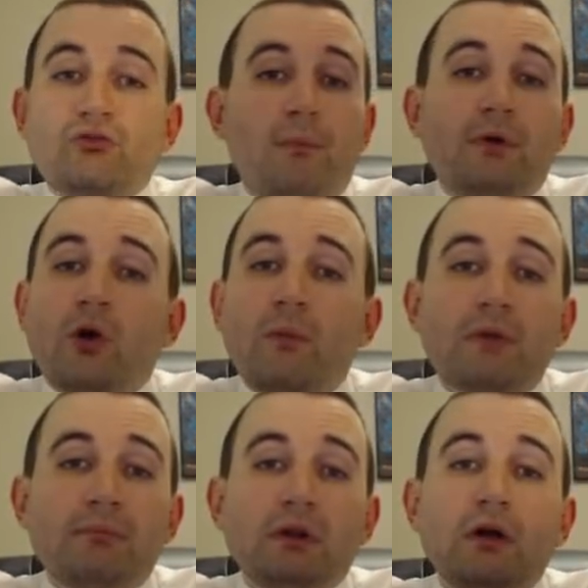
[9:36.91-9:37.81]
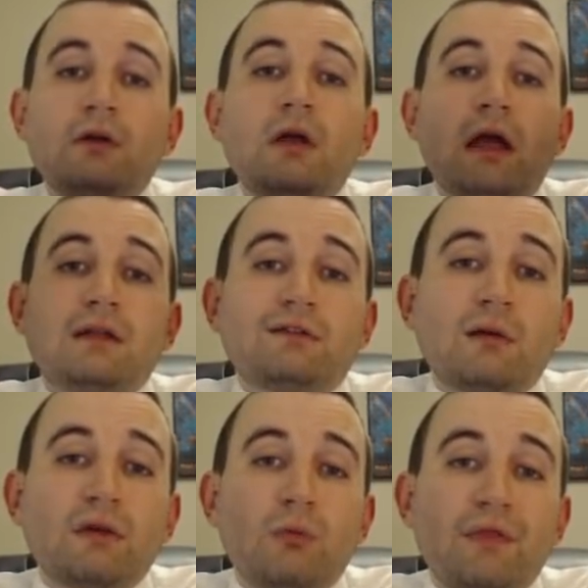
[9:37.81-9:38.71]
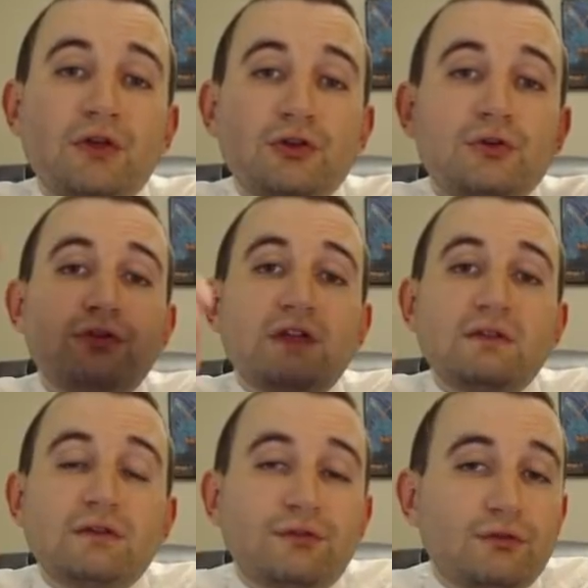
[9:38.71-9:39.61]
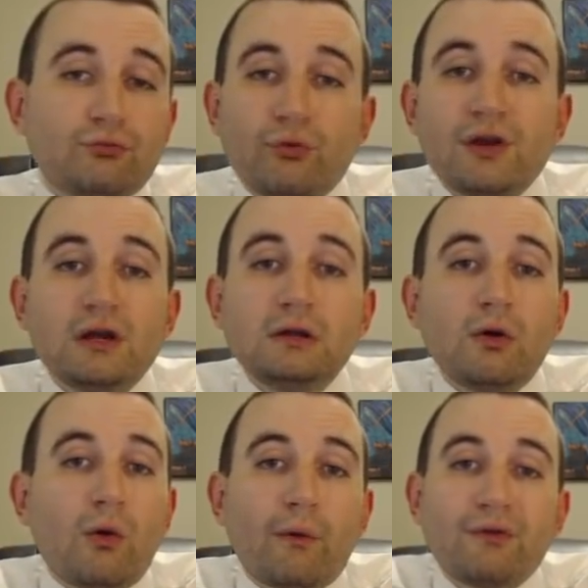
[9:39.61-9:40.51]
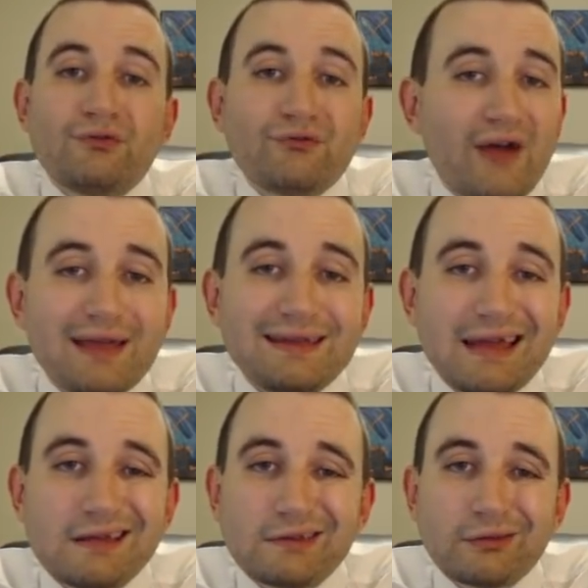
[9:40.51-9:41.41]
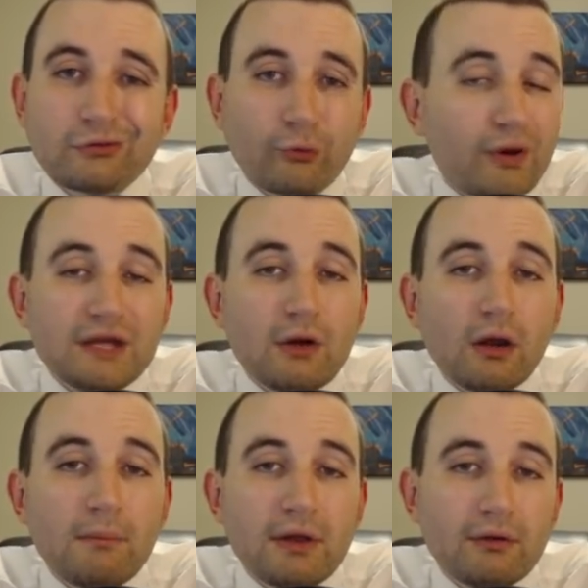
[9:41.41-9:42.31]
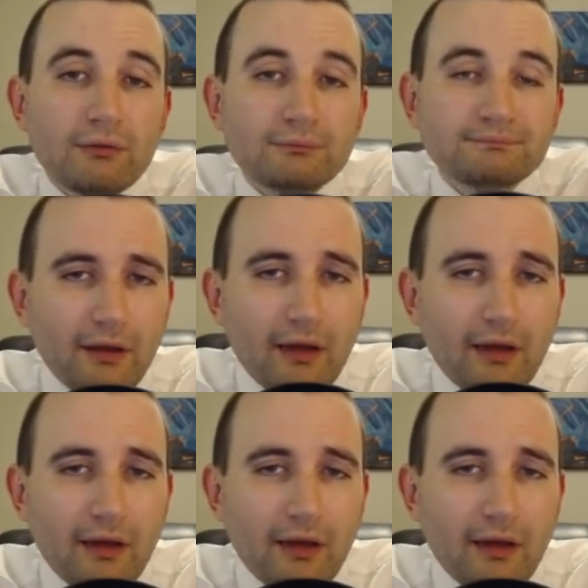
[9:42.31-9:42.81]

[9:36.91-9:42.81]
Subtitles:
drop a comment below and tell me whether you think this is real or as fake as a $3 bill.